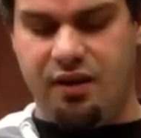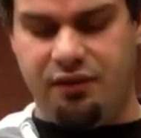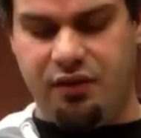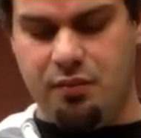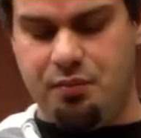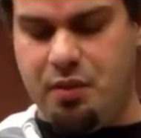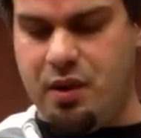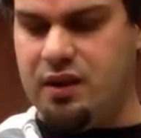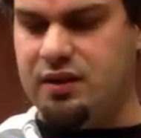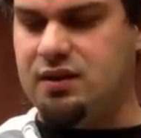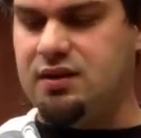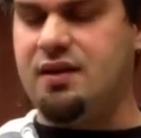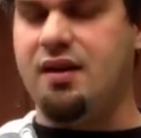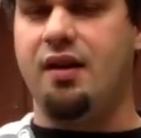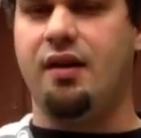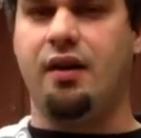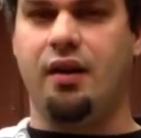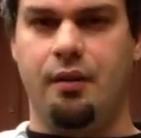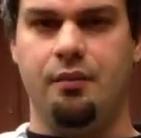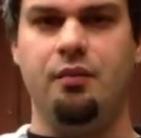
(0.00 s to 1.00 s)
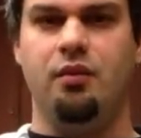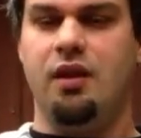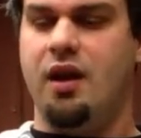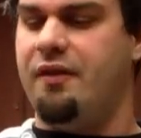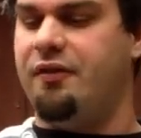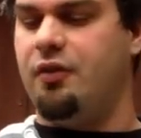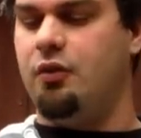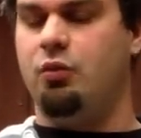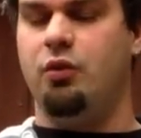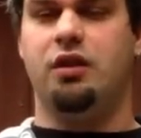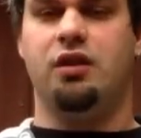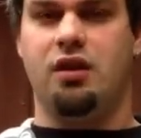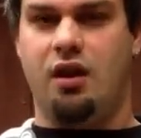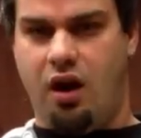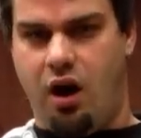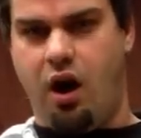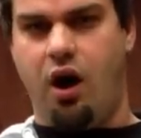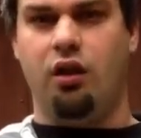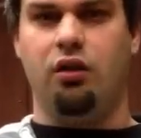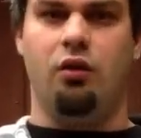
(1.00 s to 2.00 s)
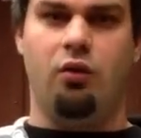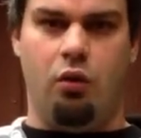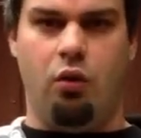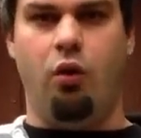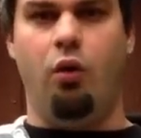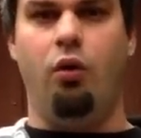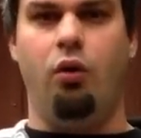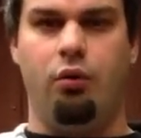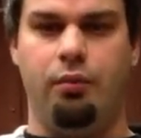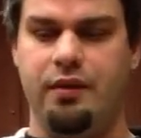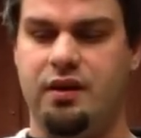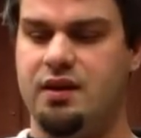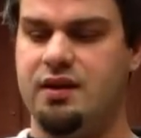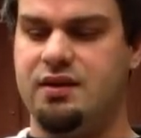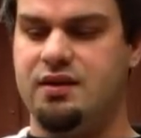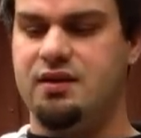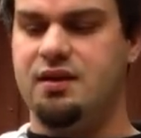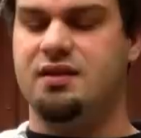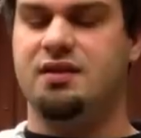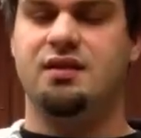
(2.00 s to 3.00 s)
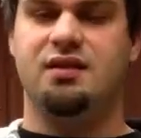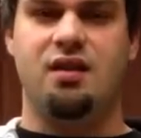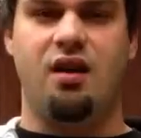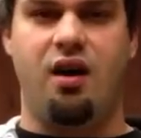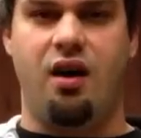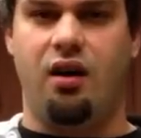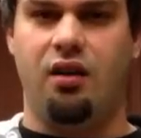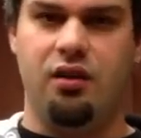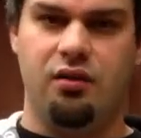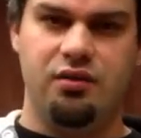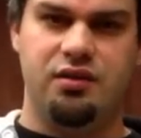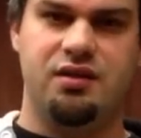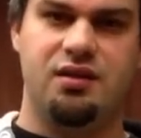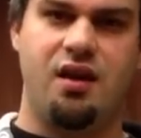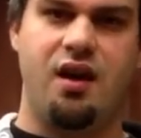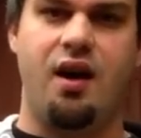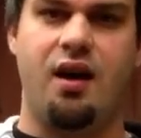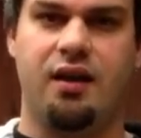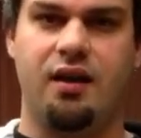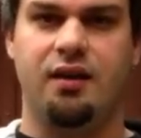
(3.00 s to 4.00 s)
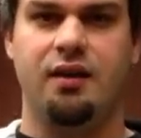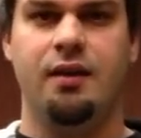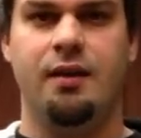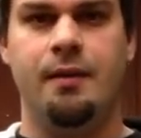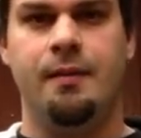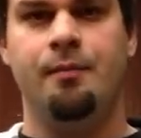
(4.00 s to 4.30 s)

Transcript: off the butt stock, I'm left with a hollow hole because this is a hollow stock.